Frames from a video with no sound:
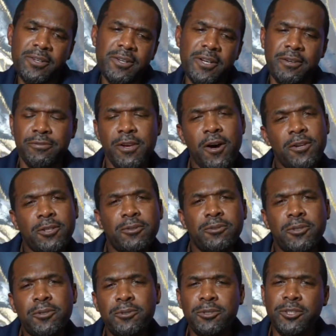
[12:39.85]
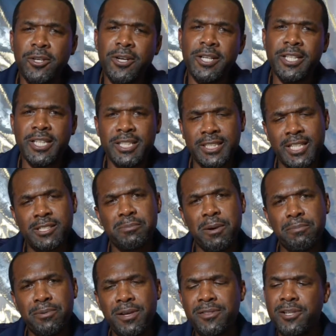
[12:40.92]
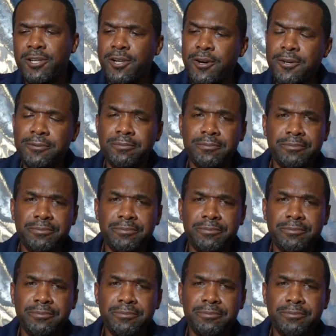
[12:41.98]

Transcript: if y'all don't know who Derek is, that's my brother-in-law.